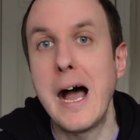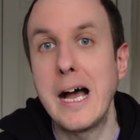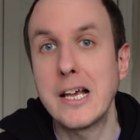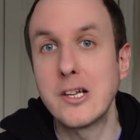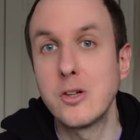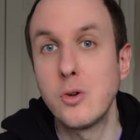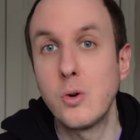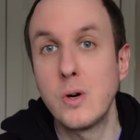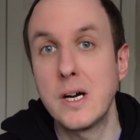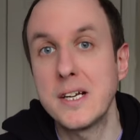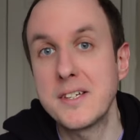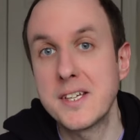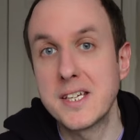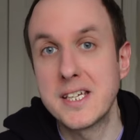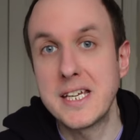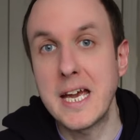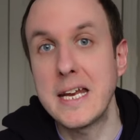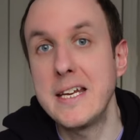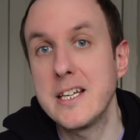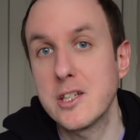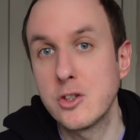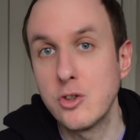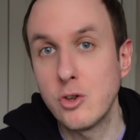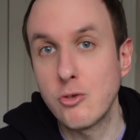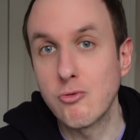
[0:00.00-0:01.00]
As long as, again,
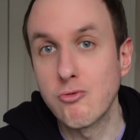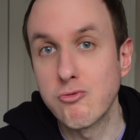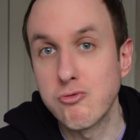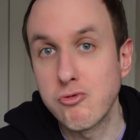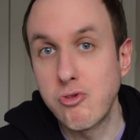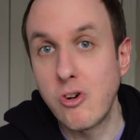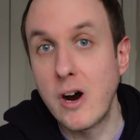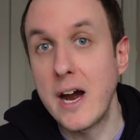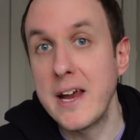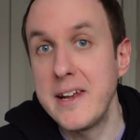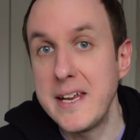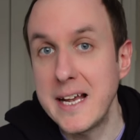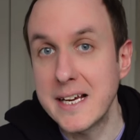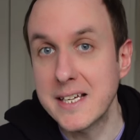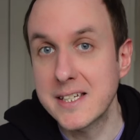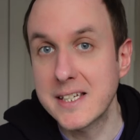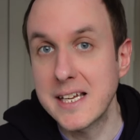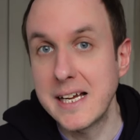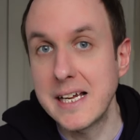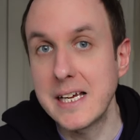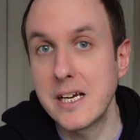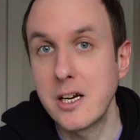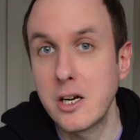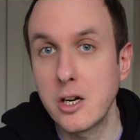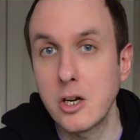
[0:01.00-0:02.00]
it's not right next to
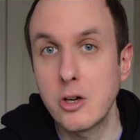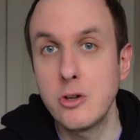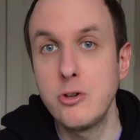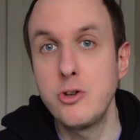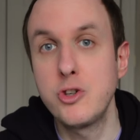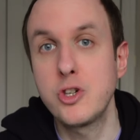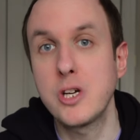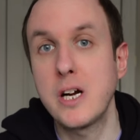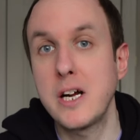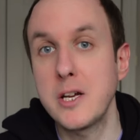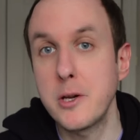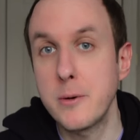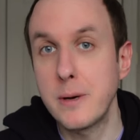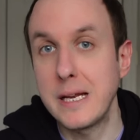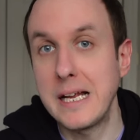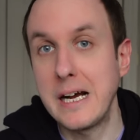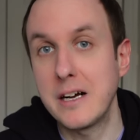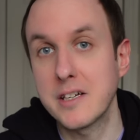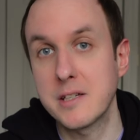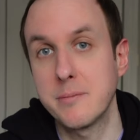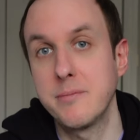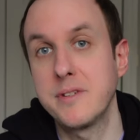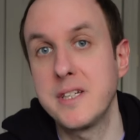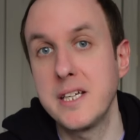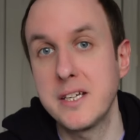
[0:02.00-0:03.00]
that enclosure and you allow
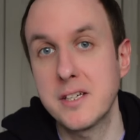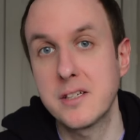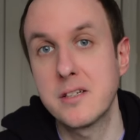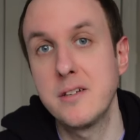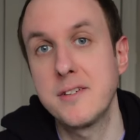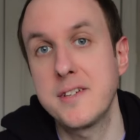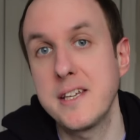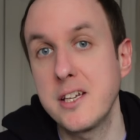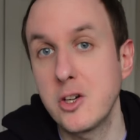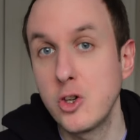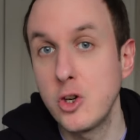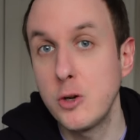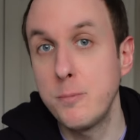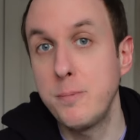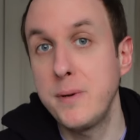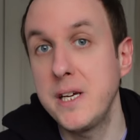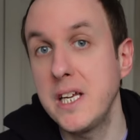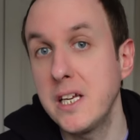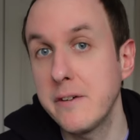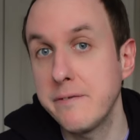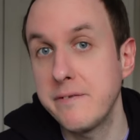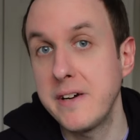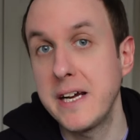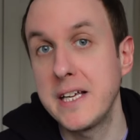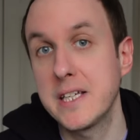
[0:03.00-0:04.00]
some distance, it could be
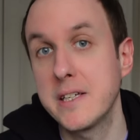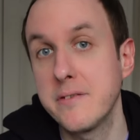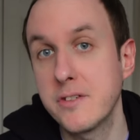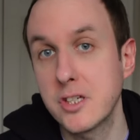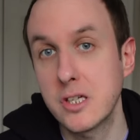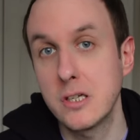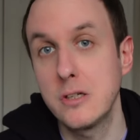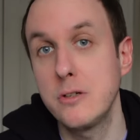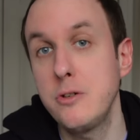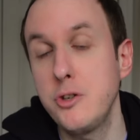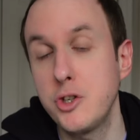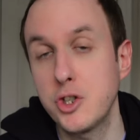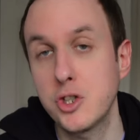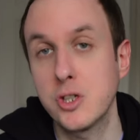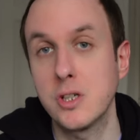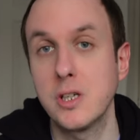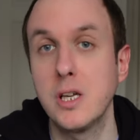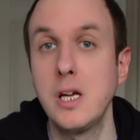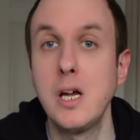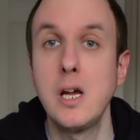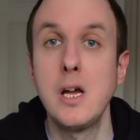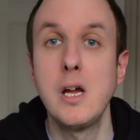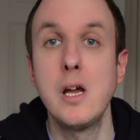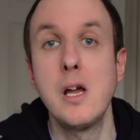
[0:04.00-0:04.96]
an effective solution.